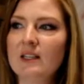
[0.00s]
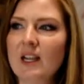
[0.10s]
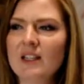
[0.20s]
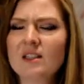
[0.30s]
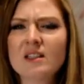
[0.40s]

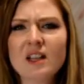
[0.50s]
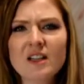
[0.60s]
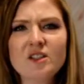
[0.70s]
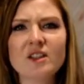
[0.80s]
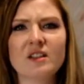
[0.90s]
it's
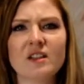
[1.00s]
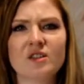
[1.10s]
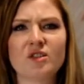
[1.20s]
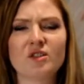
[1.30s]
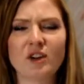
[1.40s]
such a
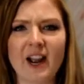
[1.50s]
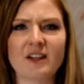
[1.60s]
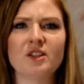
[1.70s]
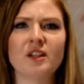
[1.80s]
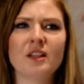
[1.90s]

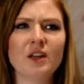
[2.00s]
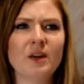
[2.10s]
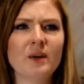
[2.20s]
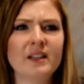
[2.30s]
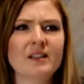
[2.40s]
distraction,
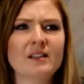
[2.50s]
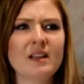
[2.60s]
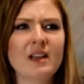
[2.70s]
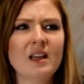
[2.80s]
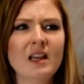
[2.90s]

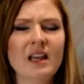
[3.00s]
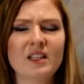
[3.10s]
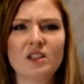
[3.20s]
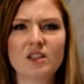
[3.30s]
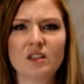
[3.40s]

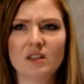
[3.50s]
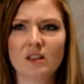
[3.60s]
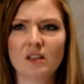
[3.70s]
it's